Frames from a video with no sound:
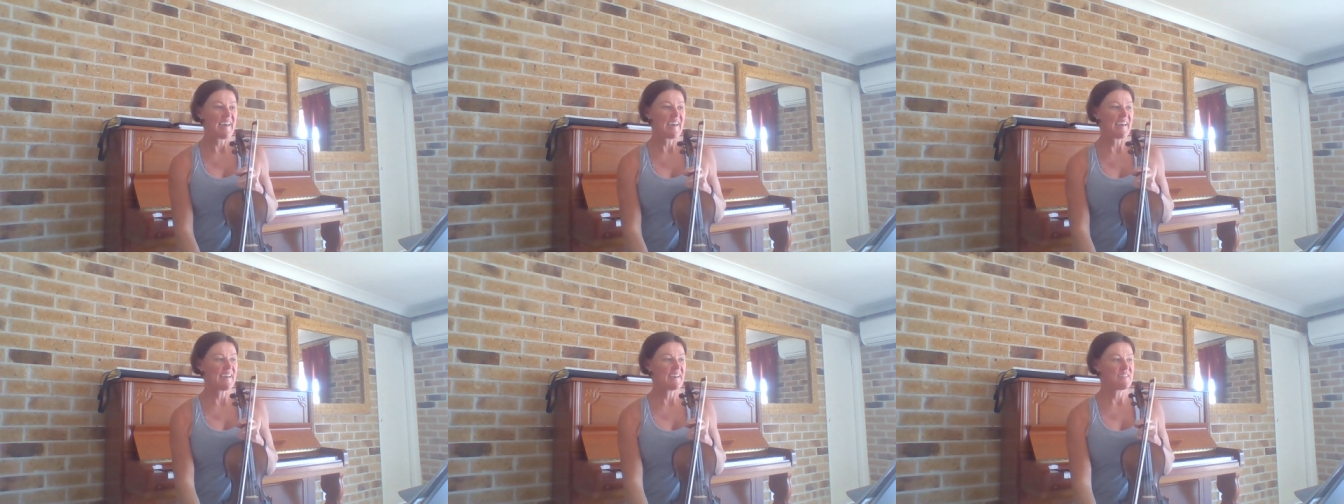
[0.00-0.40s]

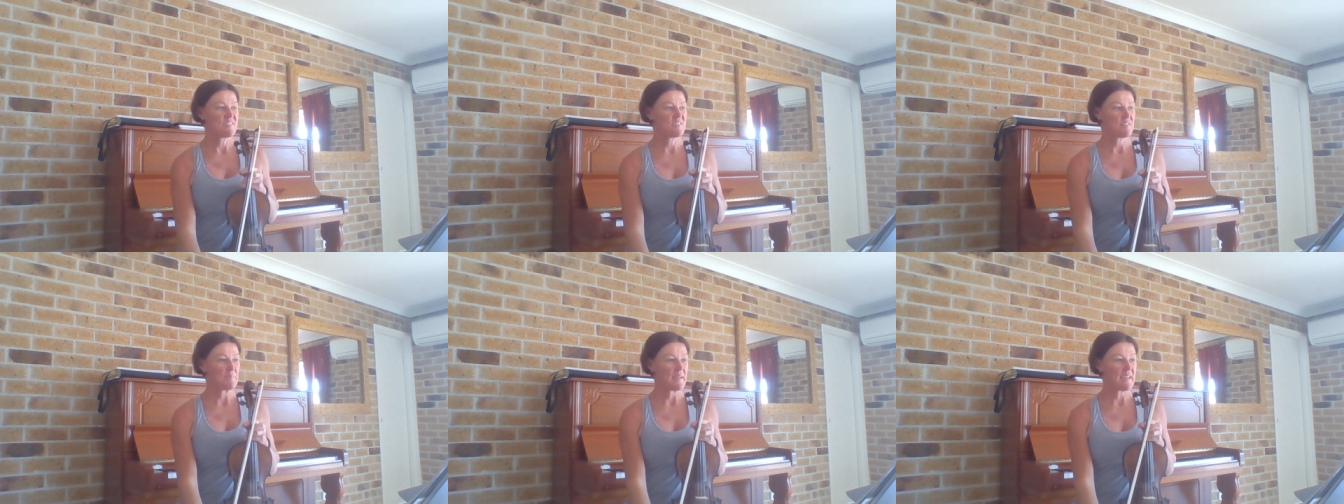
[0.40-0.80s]

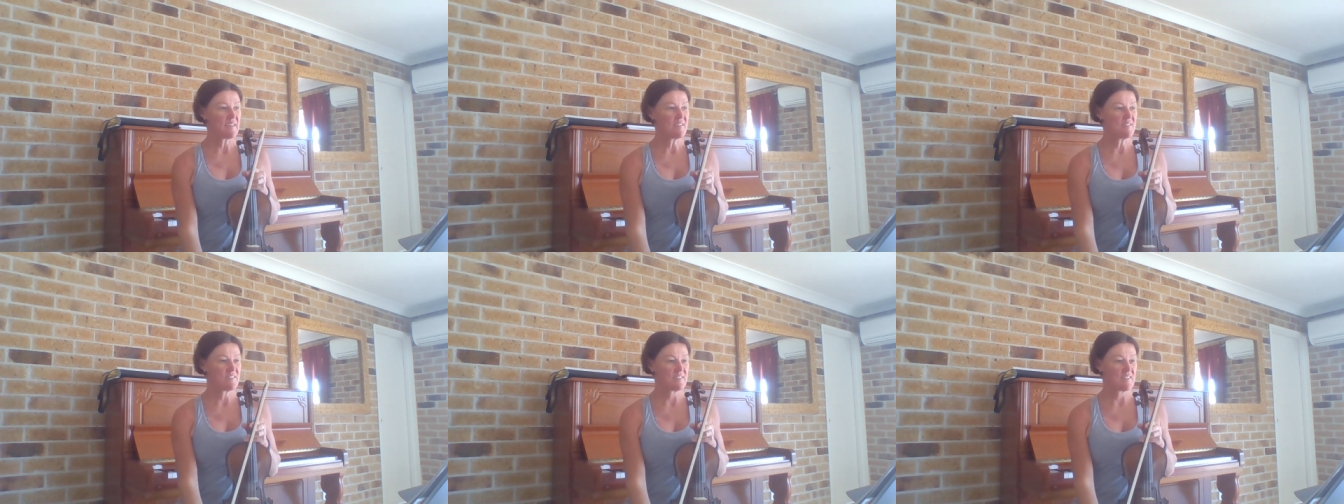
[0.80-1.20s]
And the
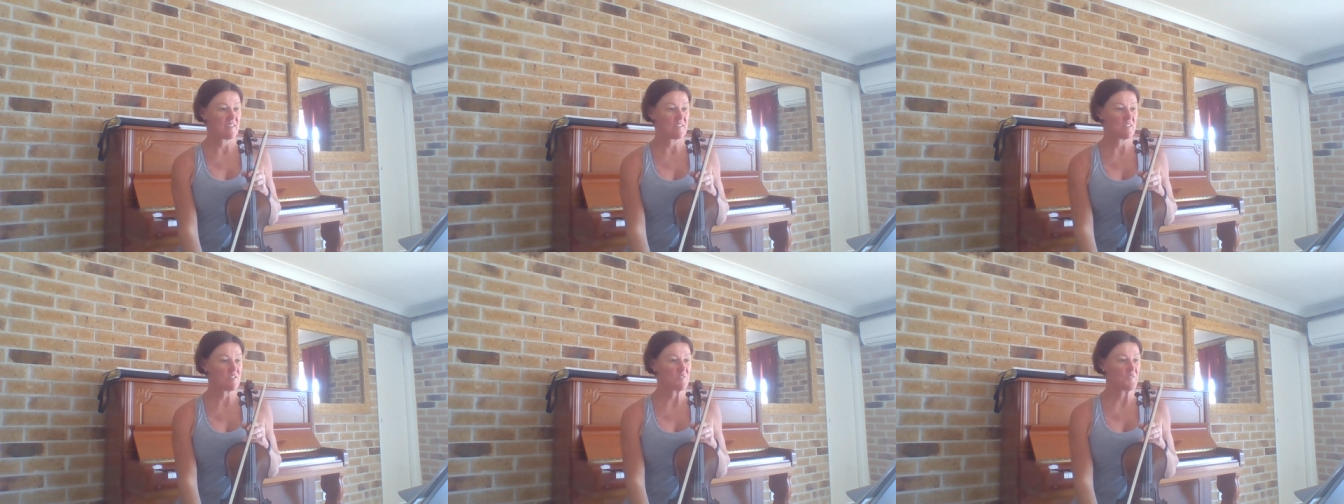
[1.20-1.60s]
piece
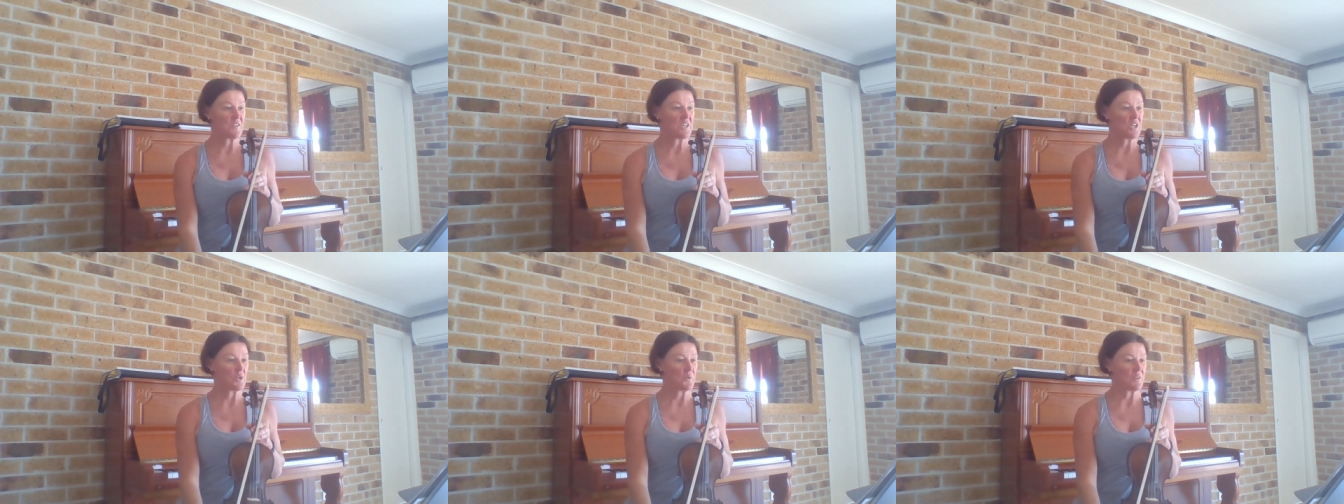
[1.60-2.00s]
that this
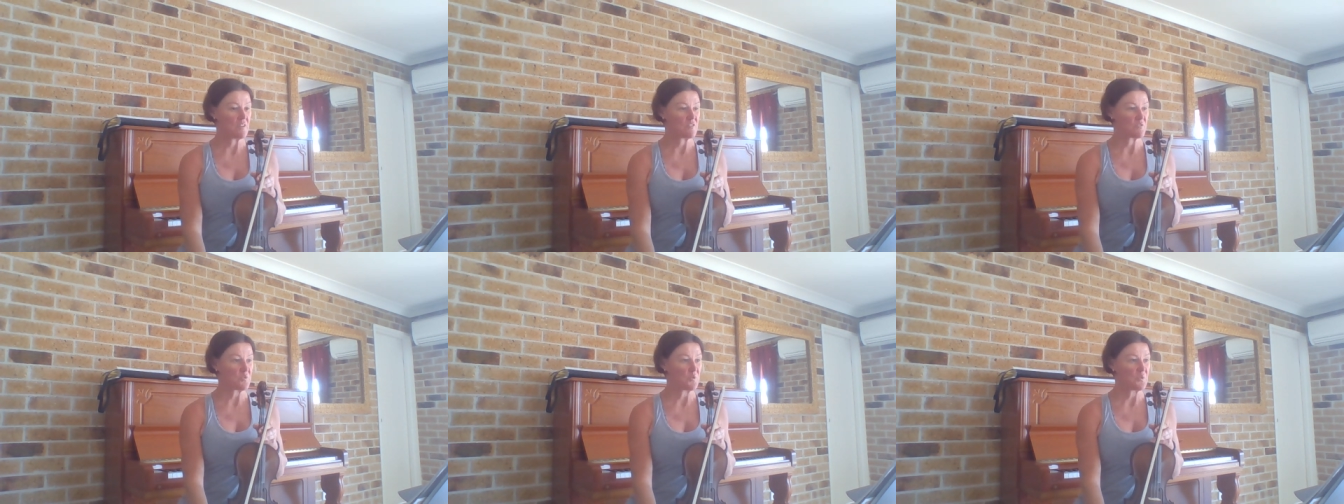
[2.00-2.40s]
video
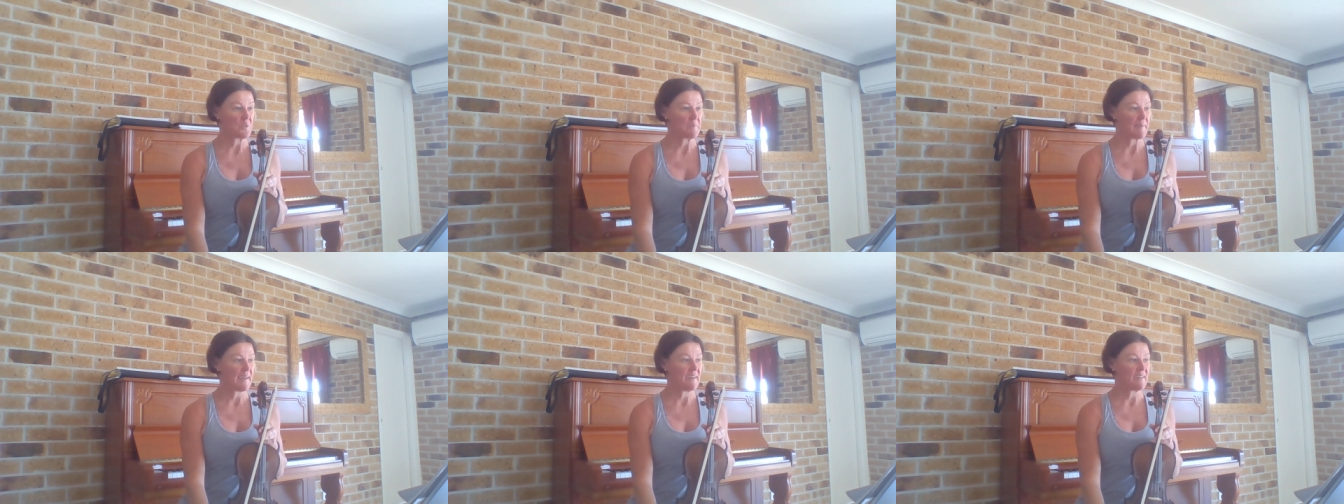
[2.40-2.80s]
is
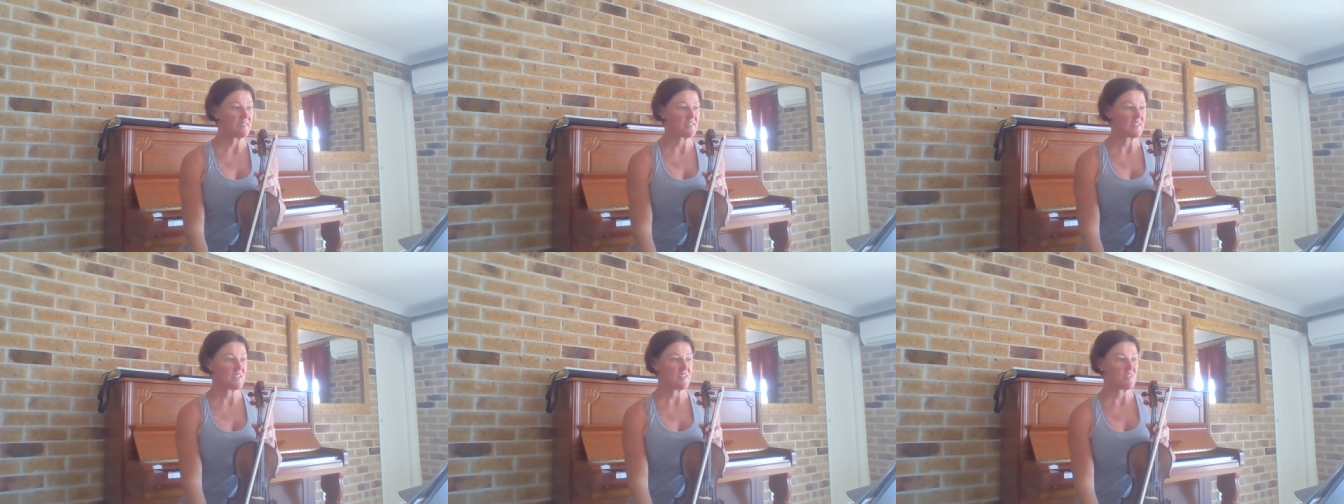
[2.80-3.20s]
all
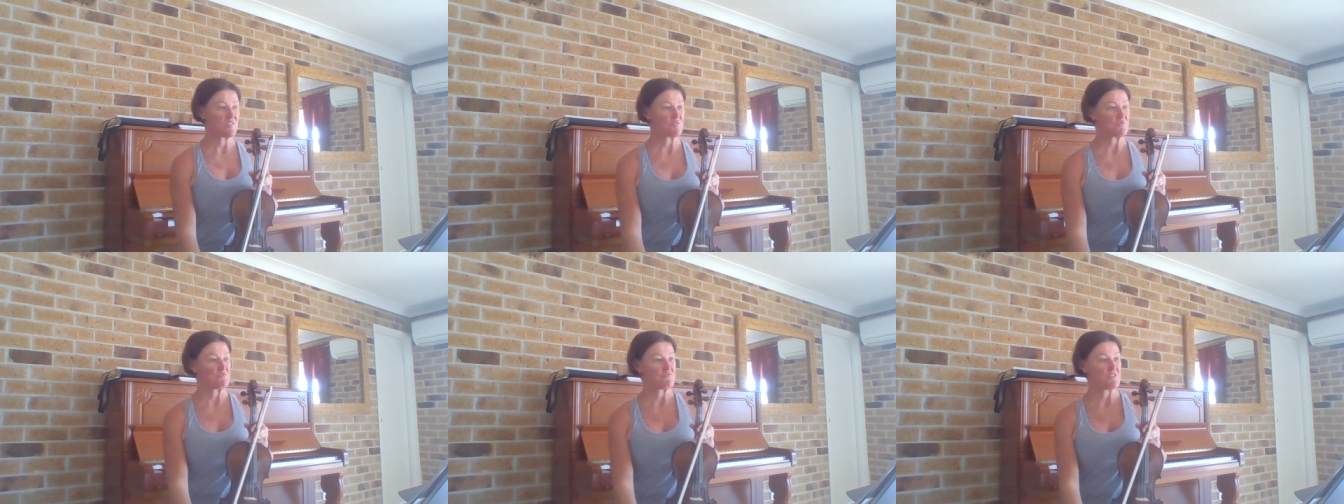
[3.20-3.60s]
about
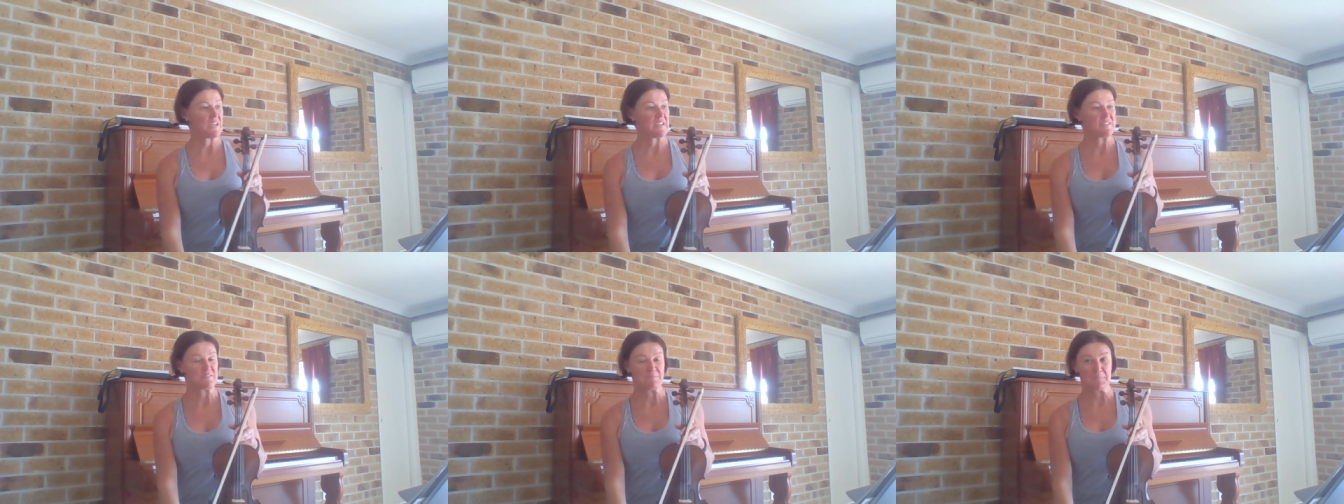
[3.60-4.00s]
is
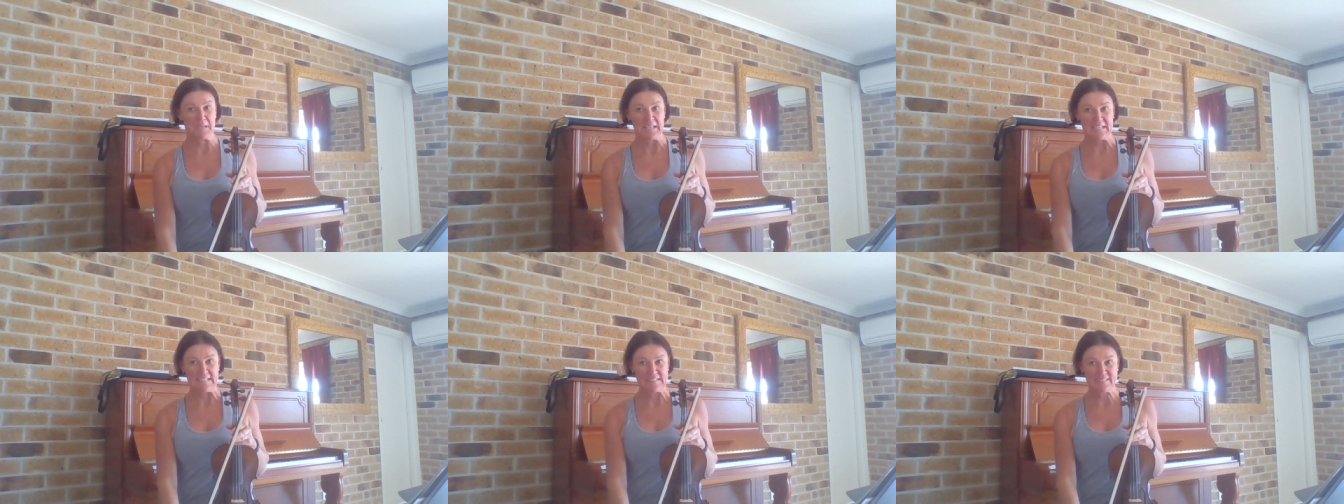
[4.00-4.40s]
Red
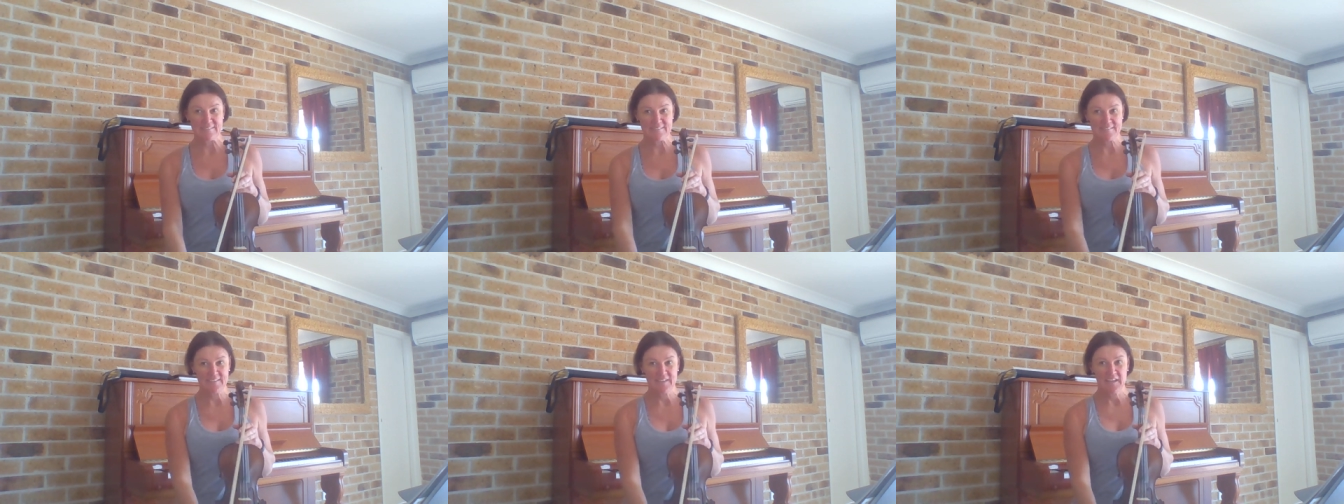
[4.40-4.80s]
Bead,